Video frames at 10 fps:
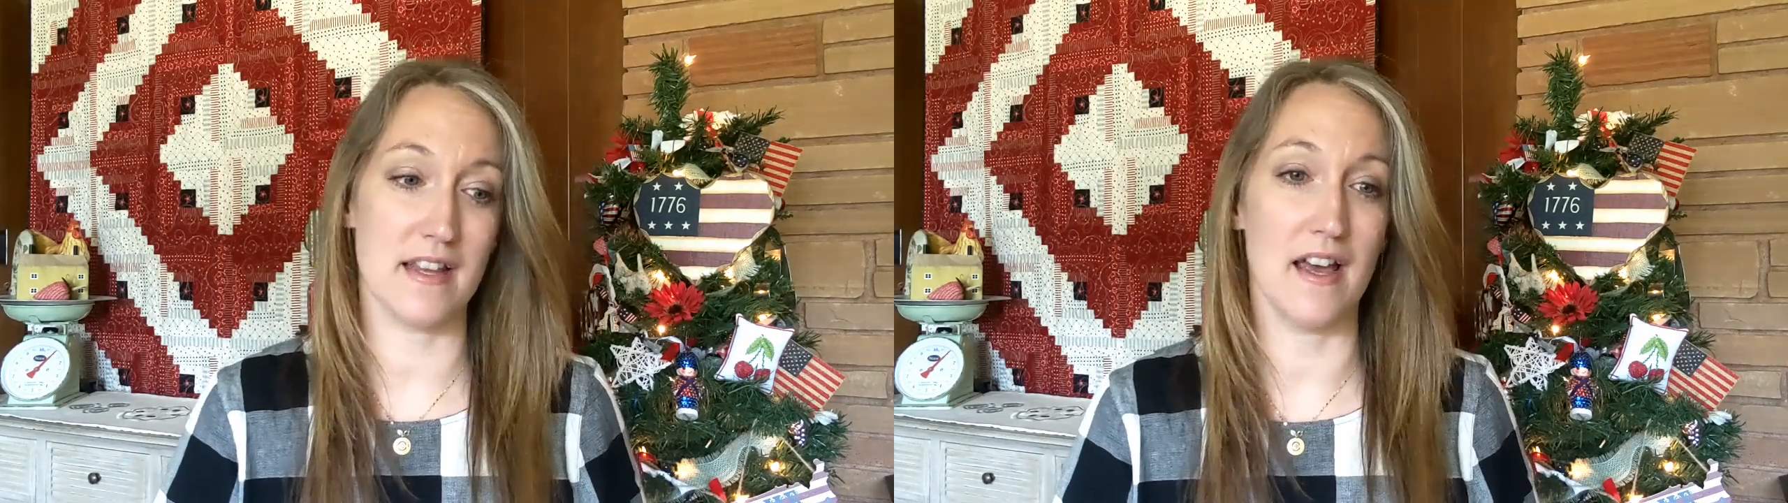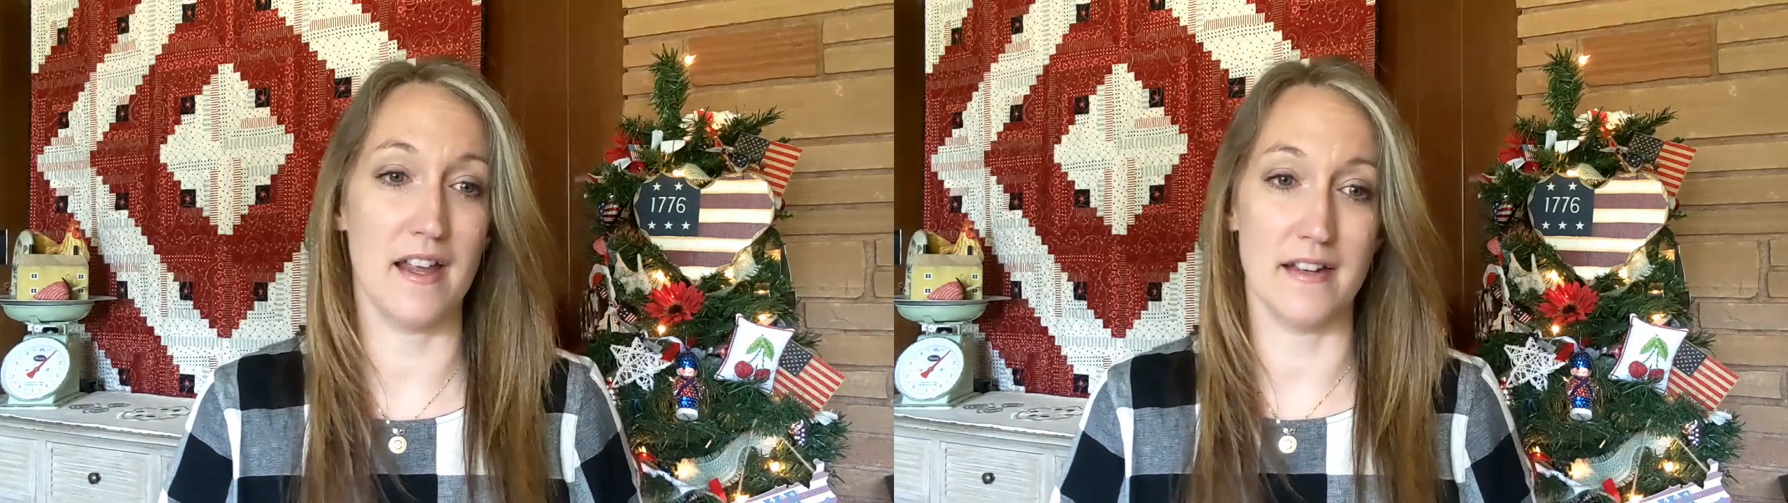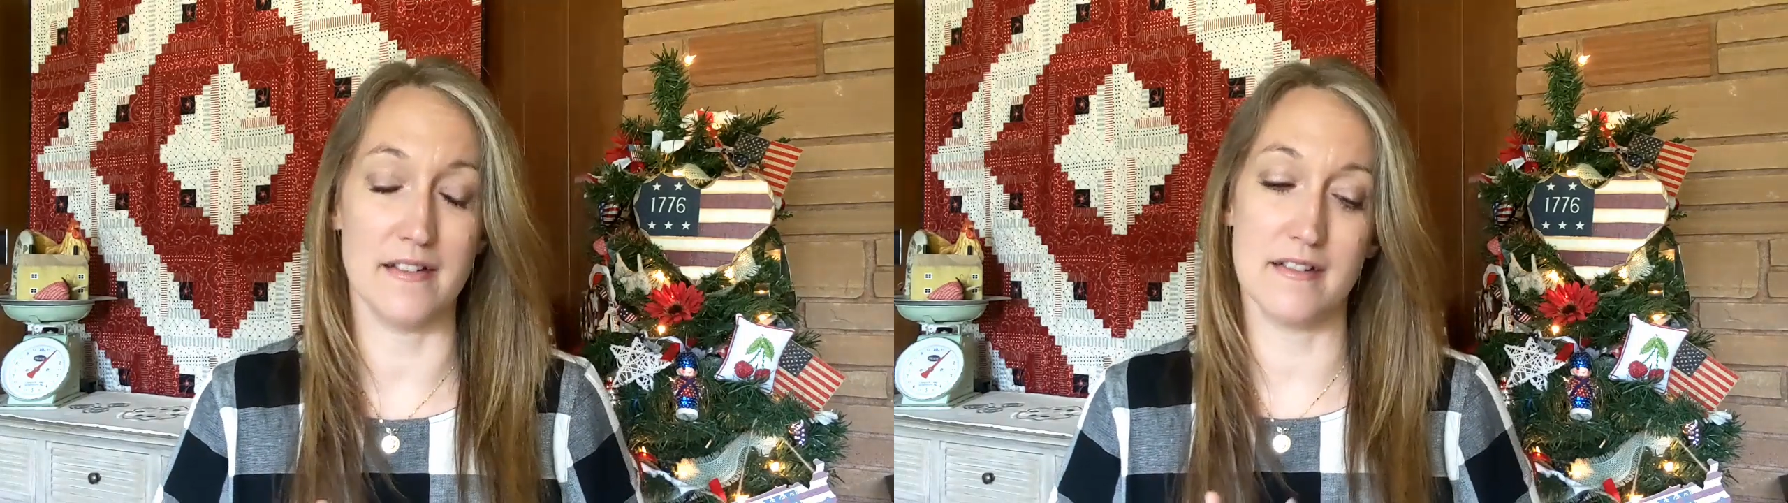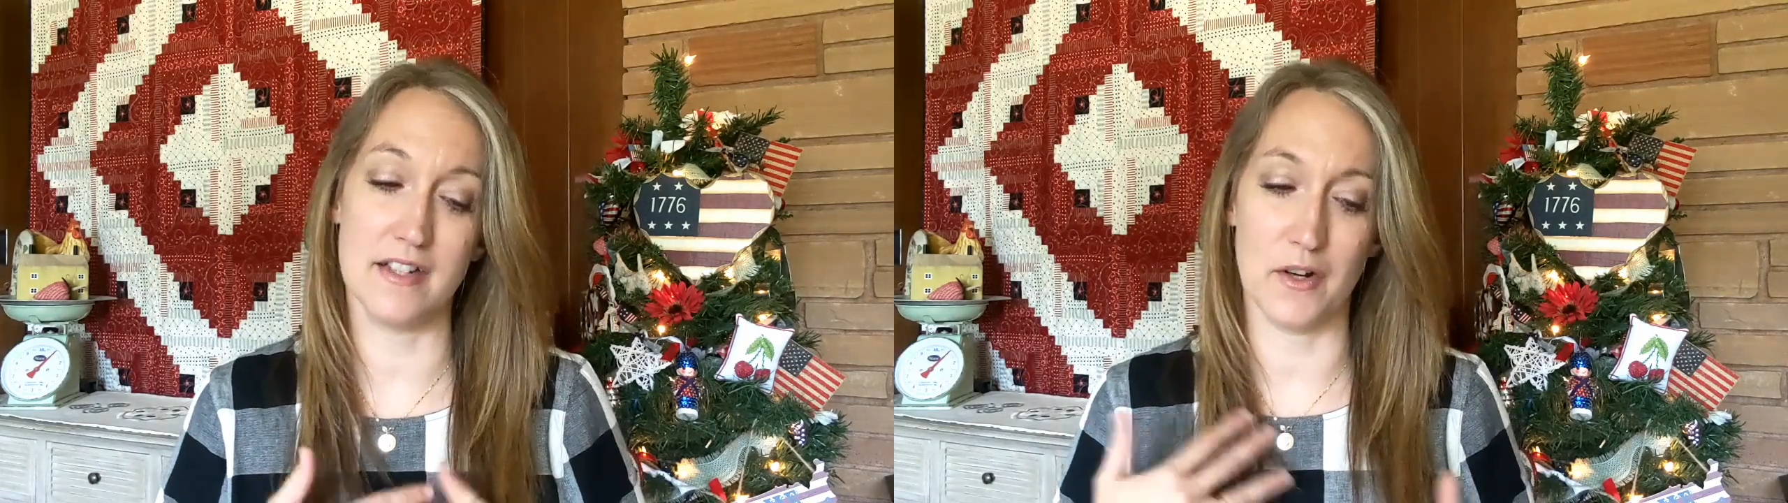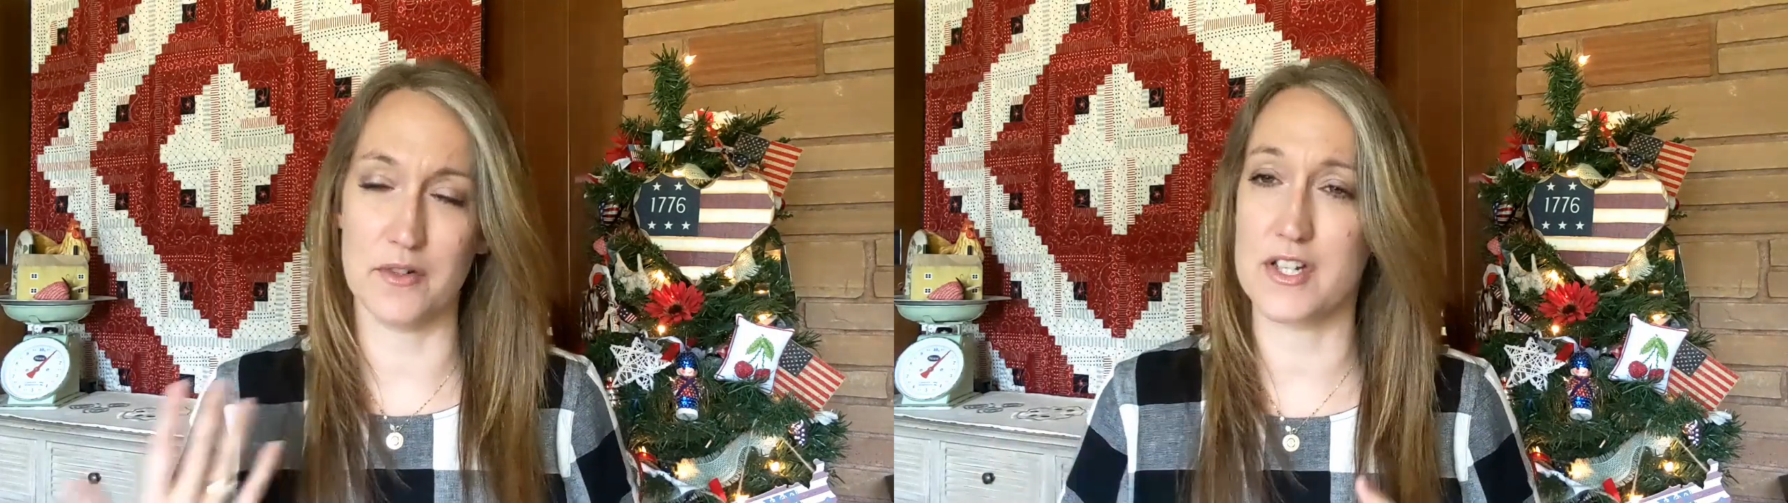and,
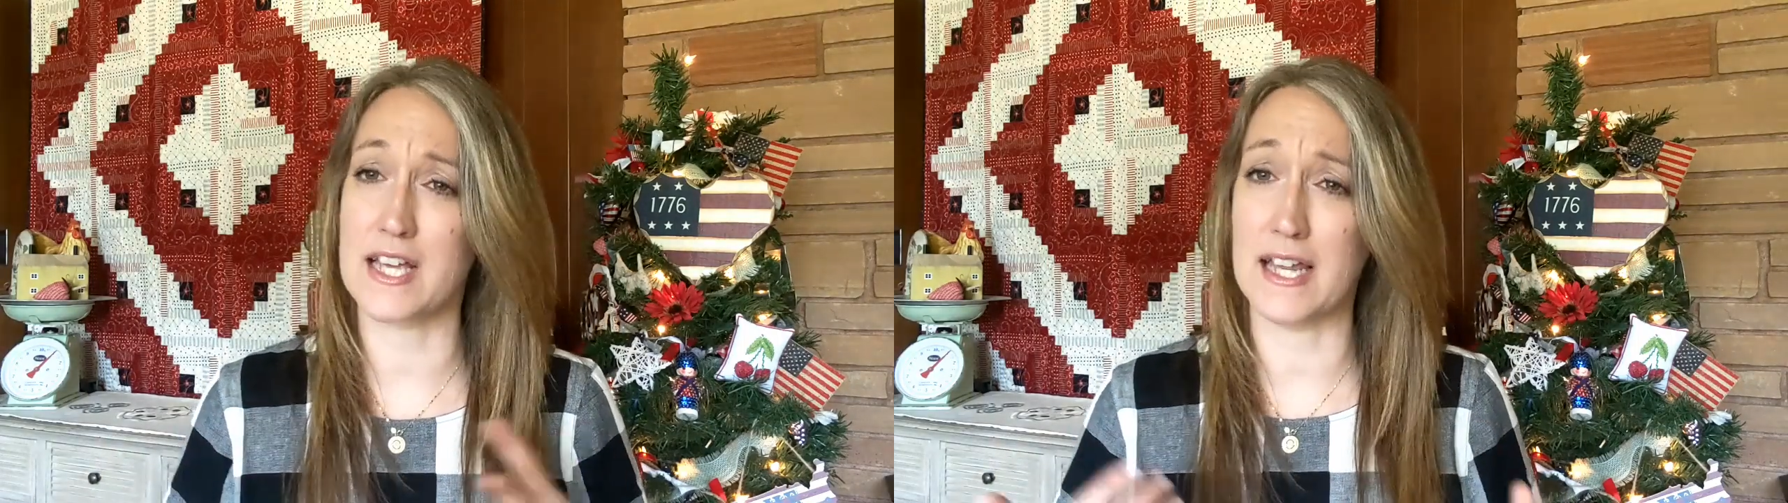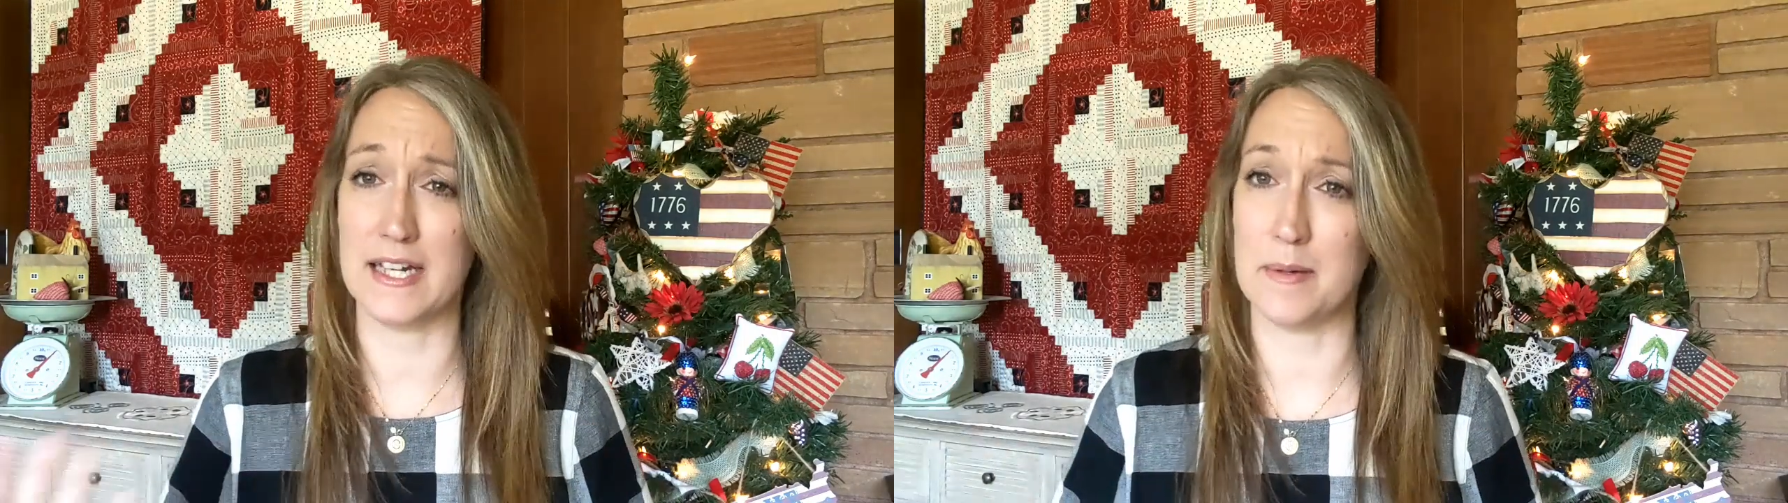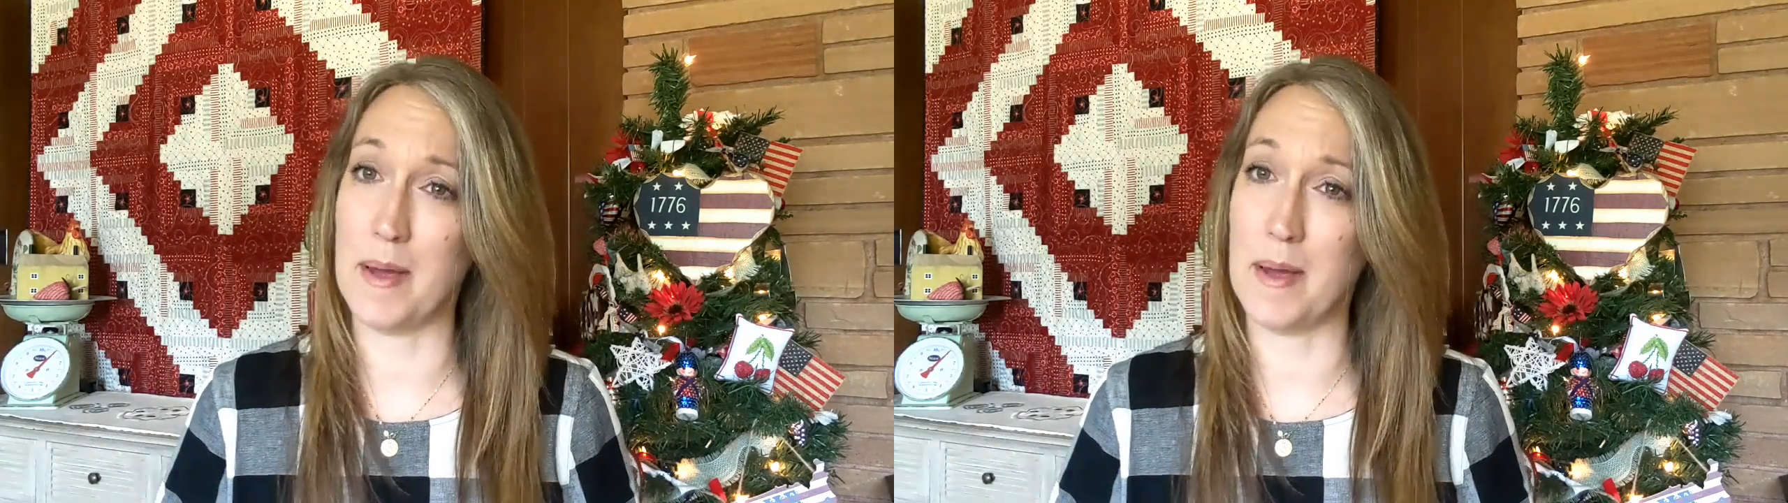you know, it just kind of